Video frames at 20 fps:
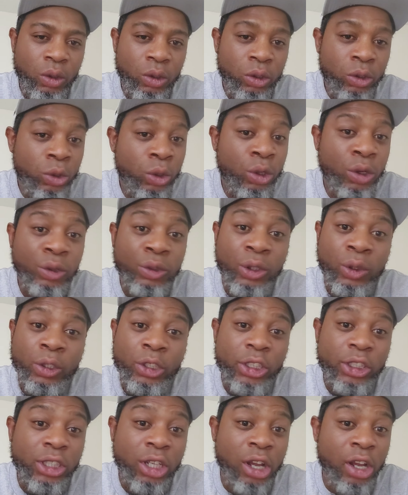You don't know
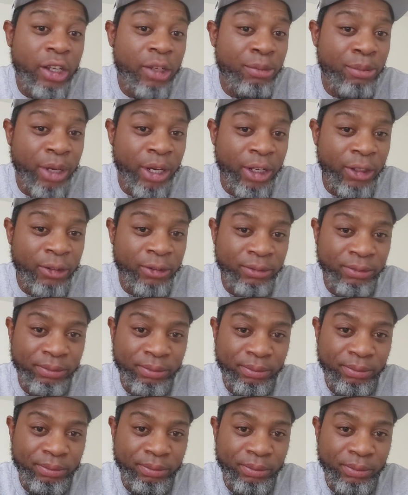what you're talking about.
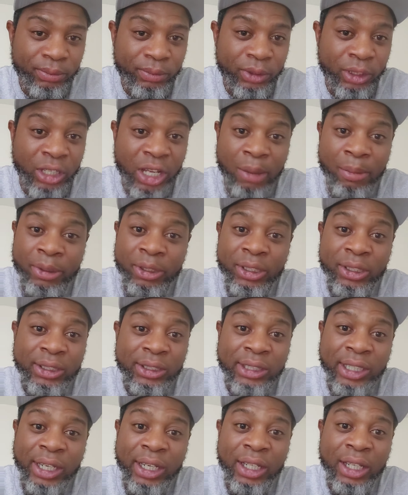And I'm going to
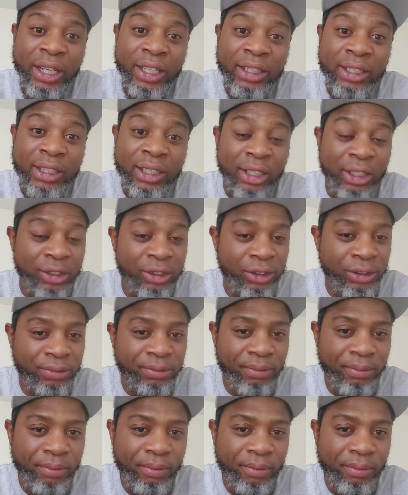just say it like this.